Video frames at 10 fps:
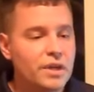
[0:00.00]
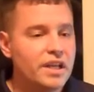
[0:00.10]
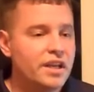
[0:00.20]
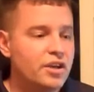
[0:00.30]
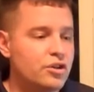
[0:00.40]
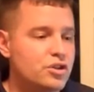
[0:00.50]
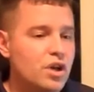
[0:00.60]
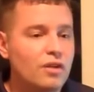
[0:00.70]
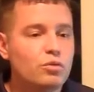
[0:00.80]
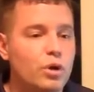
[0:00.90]
Getting your
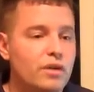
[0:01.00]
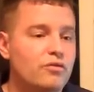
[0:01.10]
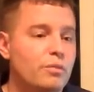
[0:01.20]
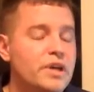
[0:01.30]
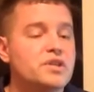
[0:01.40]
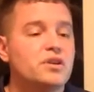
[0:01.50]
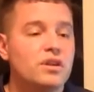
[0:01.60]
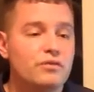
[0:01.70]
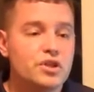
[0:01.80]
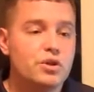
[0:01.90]
software and information delivered